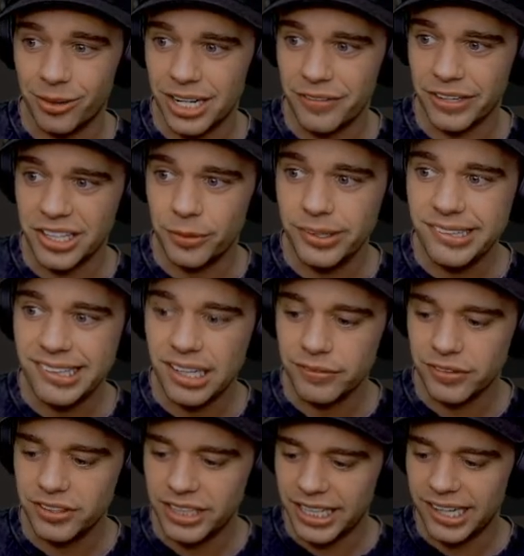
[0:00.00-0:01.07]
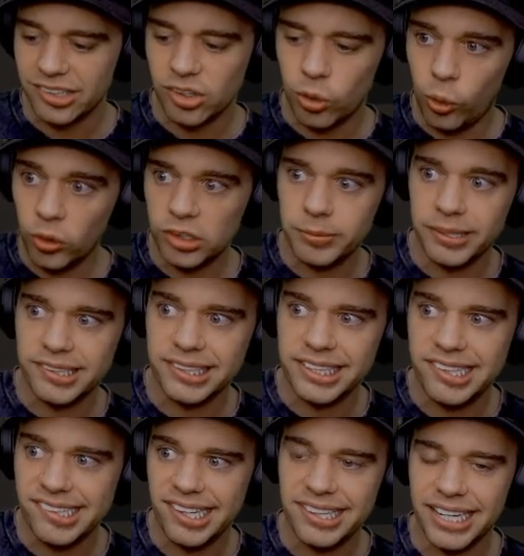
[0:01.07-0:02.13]
And if I go into the oven, it has automatically
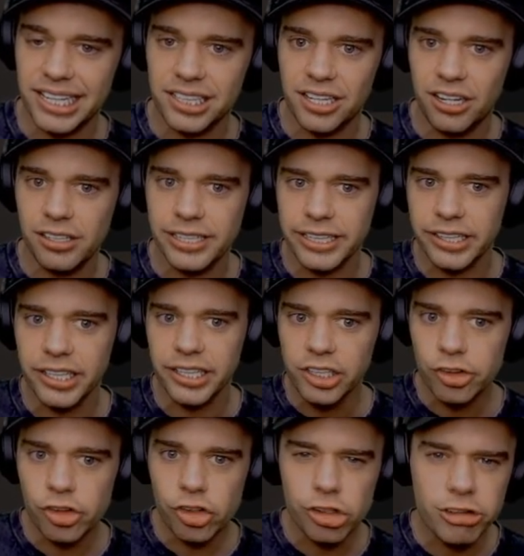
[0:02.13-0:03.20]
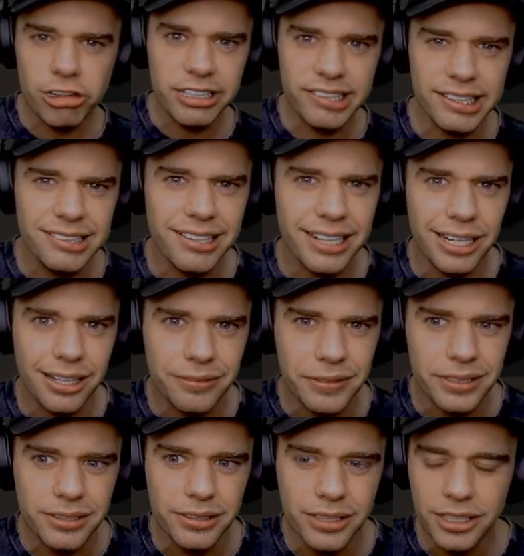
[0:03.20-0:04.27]
sent that garlic straight into that
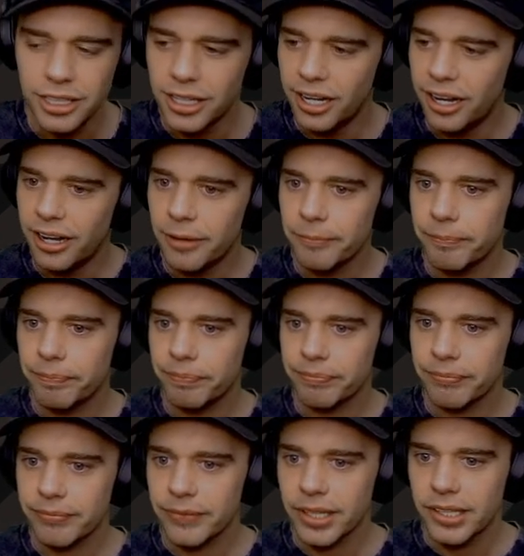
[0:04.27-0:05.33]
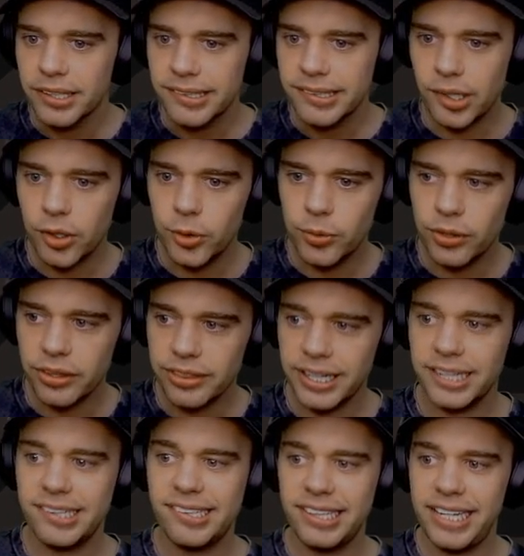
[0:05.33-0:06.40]
oven. So
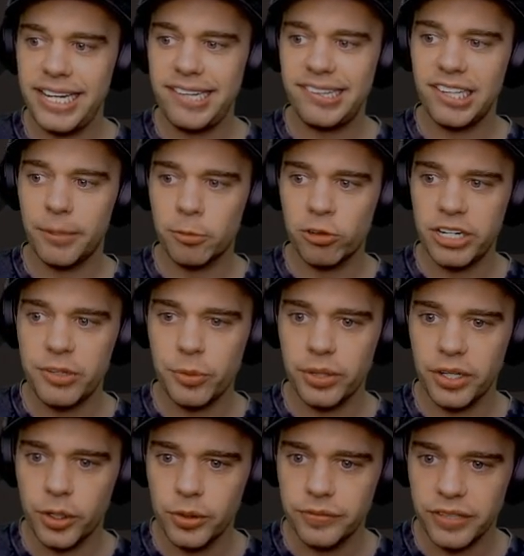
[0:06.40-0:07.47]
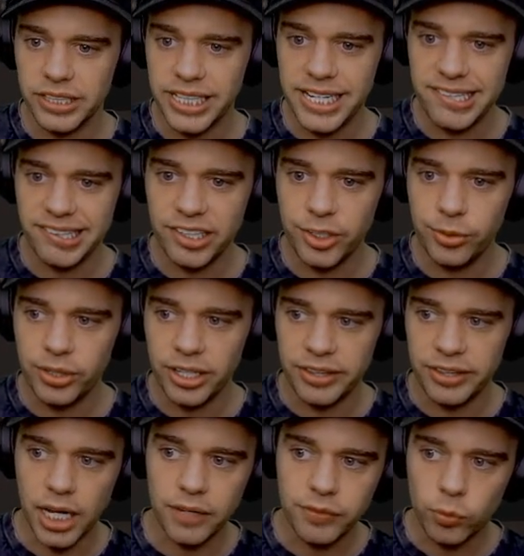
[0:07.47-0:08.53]
that's the heating upgrade we went over, the heating unit.
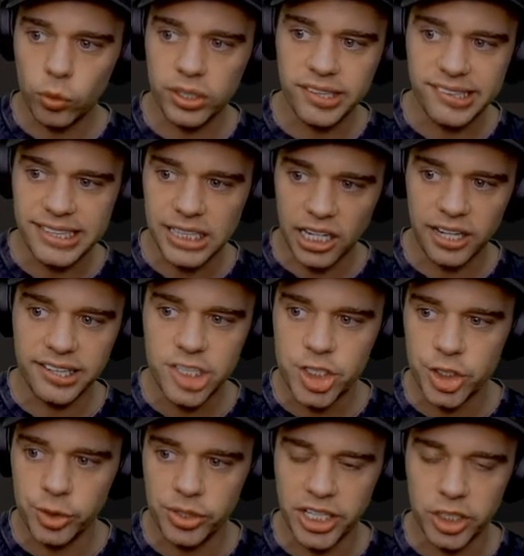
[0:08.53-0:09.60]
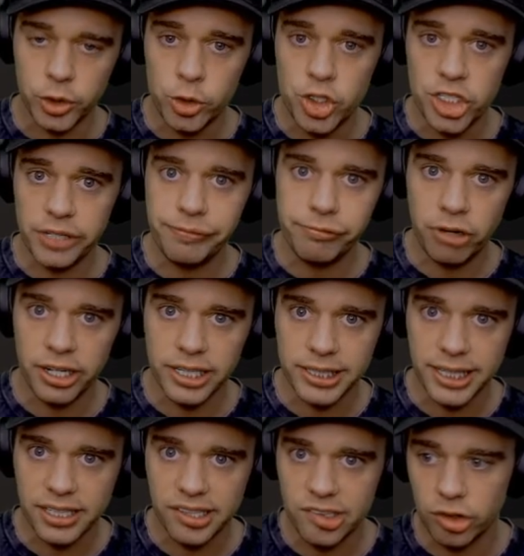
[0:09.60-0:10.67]
The other one is the ice unit. You shift right
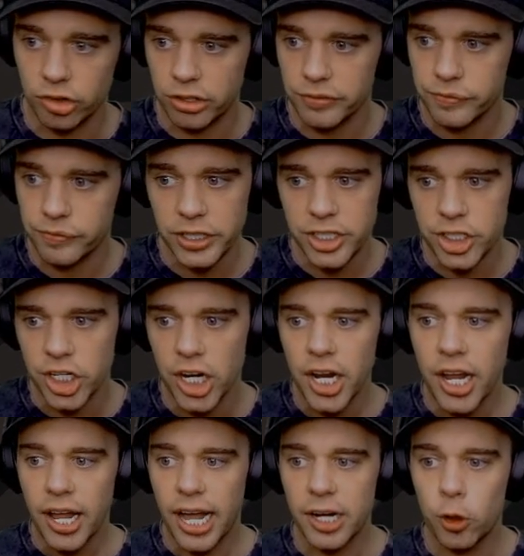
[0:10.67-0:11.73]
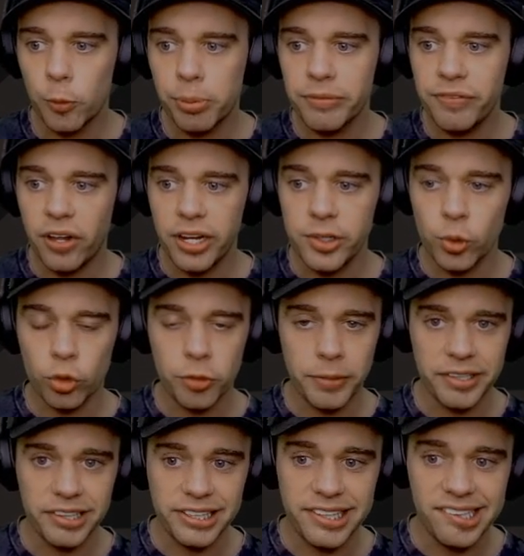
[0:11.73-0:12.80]
click this onto the fridge, and it will provide
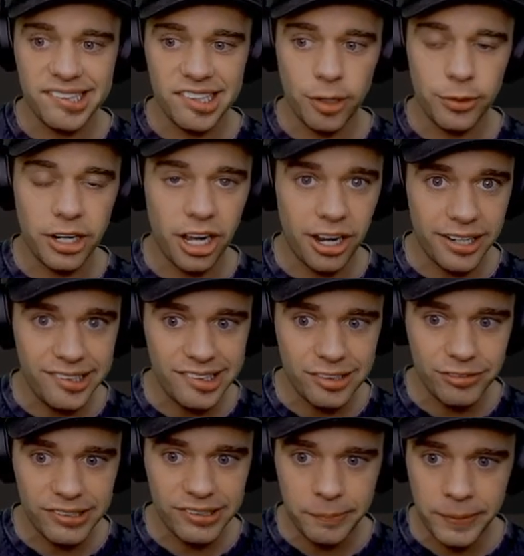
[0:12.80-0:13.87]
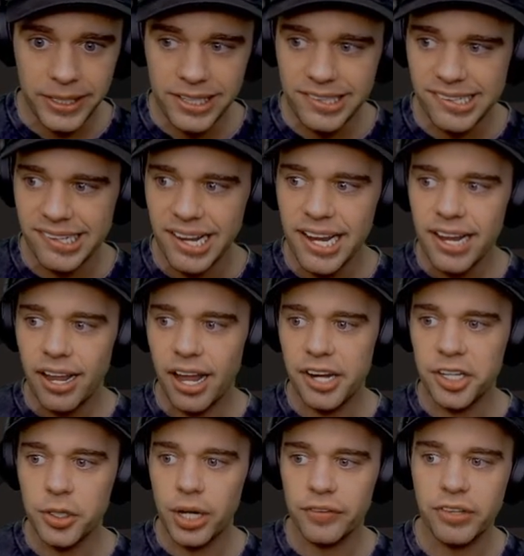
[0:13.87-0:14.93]
automatically snow and ice to recipes. And
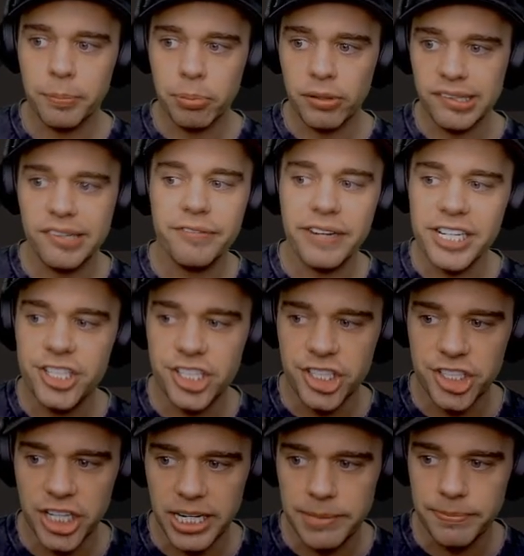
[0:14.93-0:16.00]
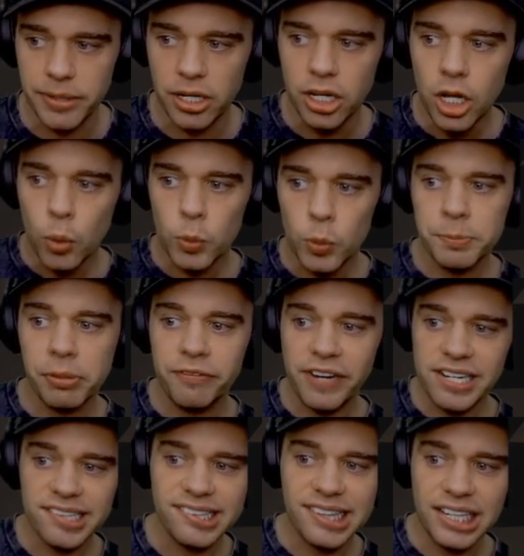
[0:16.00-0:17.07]
then you have the preservation chamber, which
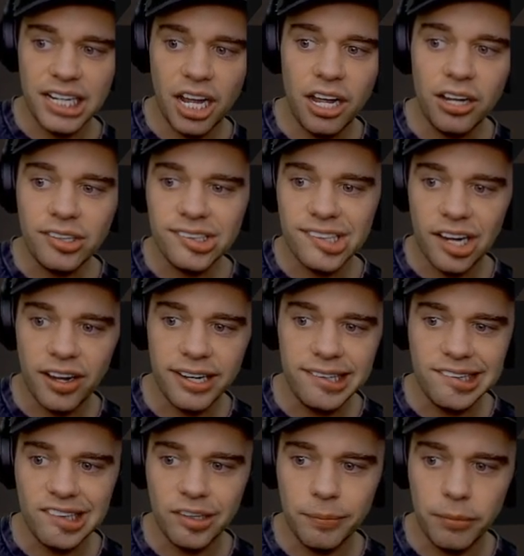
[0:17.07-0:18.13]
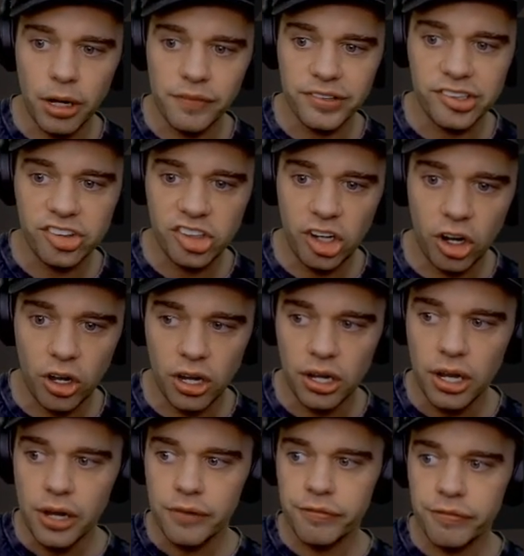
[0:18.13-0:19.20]
prevents the last item of a slot
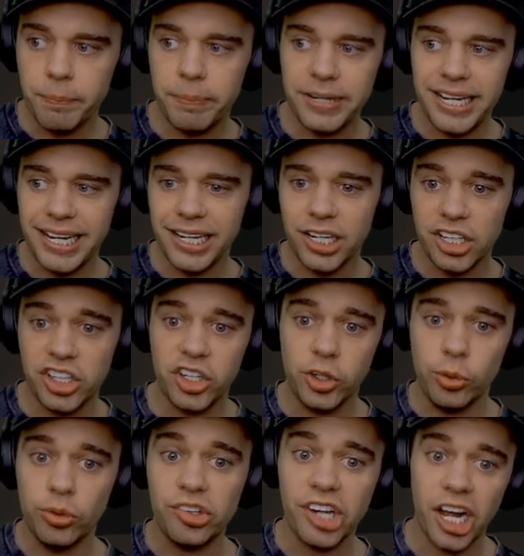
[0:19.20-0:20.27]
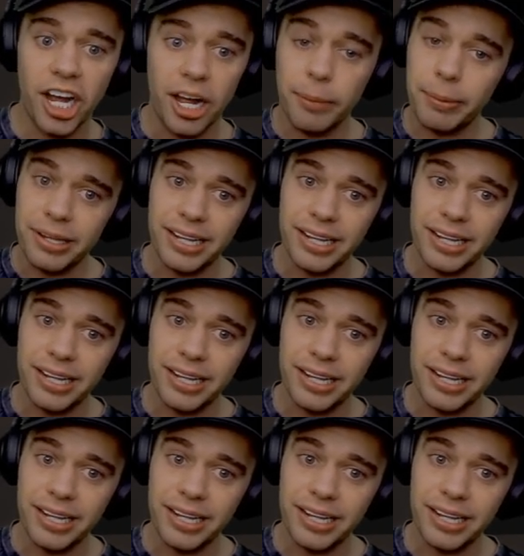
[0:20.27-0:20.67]
from being used up. And